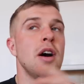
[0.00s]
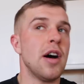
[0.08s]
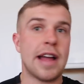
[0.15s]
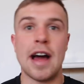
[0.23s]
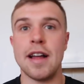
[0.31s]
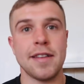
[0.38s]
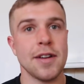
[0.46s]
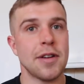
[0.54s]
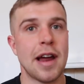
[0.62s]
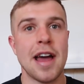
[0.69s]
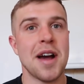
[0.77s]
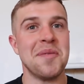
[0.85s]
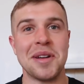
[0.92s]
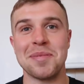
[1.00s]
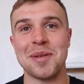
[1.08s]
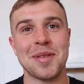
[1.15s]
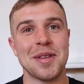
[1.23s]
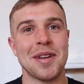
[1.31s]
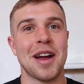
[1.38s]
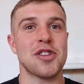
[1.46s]
I can't do that. How am I
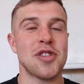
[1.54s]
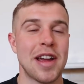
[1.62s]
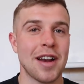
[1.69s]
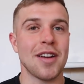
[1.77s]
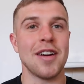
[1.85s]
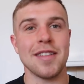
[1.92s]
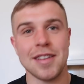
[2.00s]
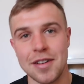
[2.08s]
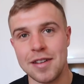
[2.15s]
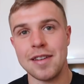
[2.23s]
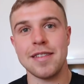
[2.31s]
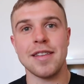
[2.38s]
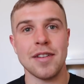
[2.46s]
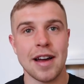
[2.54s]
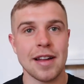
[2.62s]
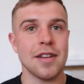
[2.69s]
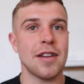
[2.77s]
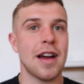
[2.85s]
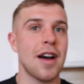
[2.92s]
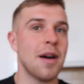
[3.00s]
supposed to do that? Train clients, do
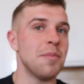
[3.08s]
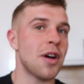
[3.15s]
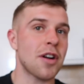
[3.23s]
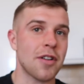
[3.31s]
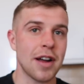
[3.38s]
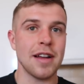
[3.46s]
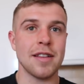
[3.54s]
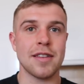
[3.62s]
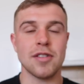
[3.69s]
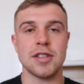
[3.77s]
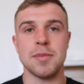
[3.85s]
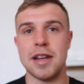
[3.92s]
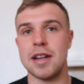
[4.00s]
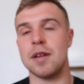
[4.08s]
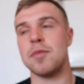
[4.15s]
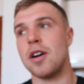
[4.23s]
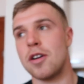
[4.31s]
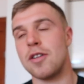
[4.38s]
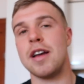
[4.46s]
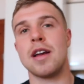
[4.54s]
that. I'm not great in social media, I'm
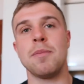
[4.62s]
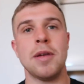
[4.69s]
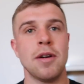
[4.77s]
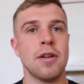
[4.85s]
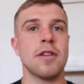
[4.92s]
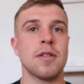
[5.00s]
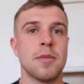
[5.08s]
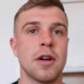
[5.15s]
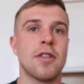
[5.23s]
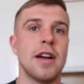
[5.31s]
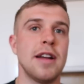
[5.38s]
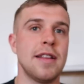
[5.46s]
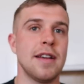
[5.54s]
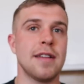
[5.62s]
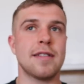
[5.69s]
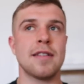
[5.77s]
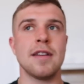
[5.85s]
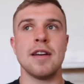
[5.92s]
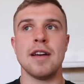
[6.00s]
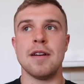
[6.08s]
not great at computers, I'm not great at this.